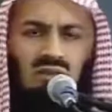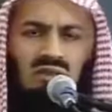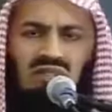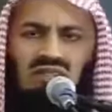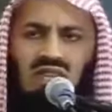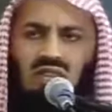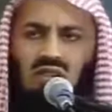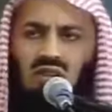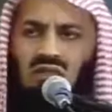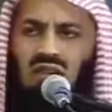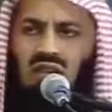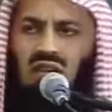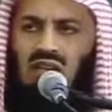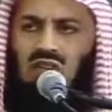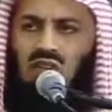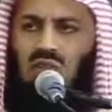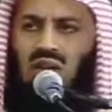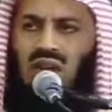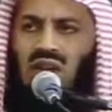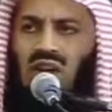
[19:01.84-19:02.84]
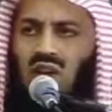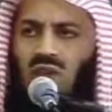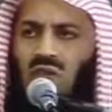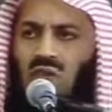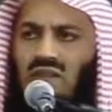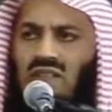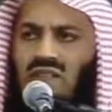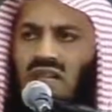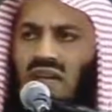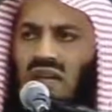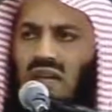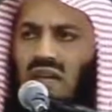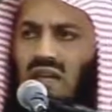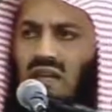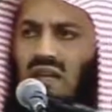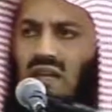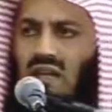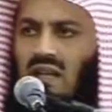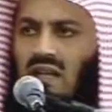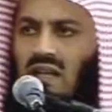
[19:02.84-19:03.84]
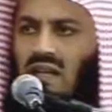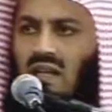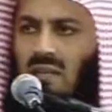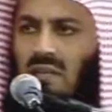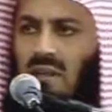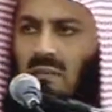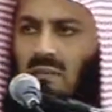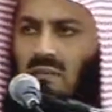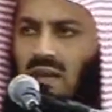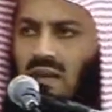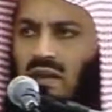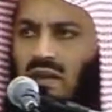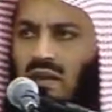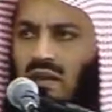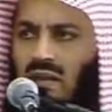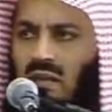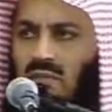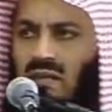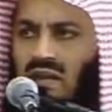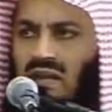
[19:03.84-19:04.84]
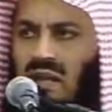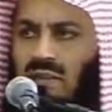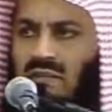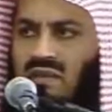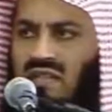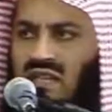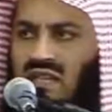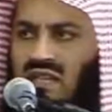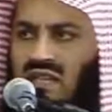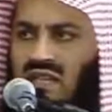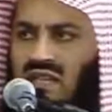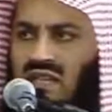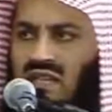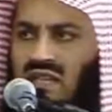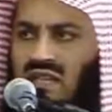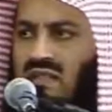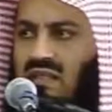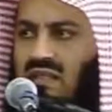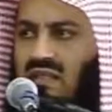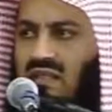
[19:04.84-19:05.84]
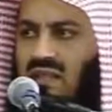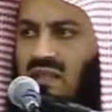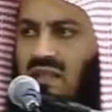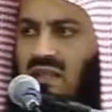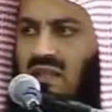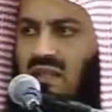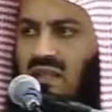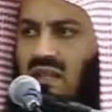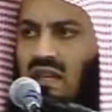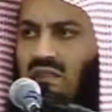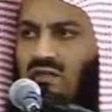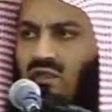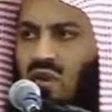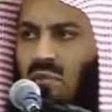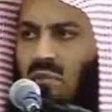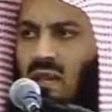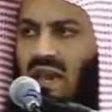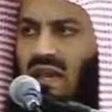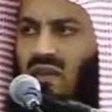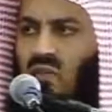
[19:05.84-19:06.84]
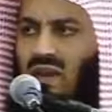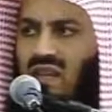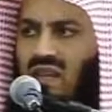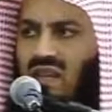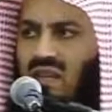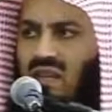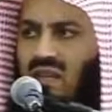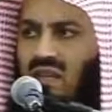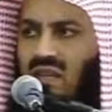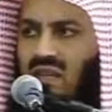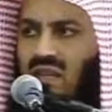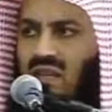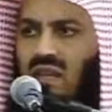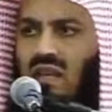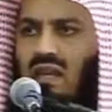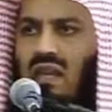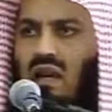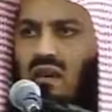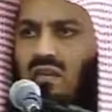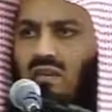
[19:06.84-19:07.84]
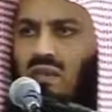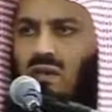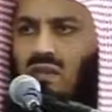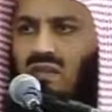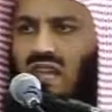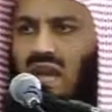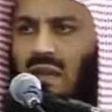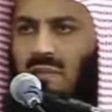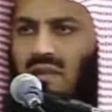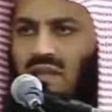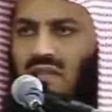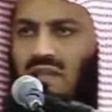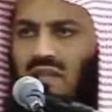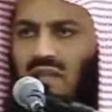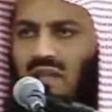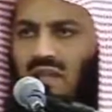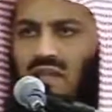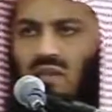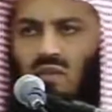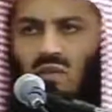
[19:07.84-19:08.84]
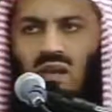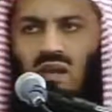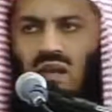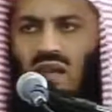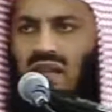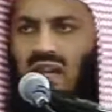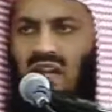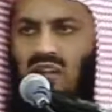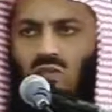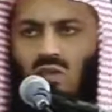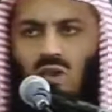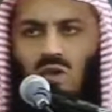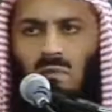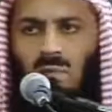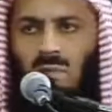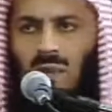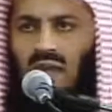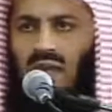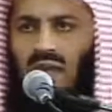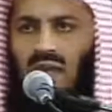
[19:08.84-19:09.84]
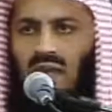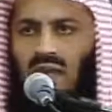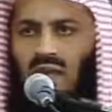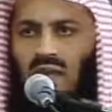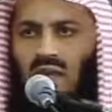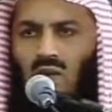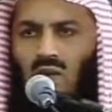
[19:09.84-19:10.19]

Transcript: for the sake of Allah subhanahu wa ta'ala. Remember, become steadfast. Leave your bad ways. Kick out those habits. Wallahi, it won't pay.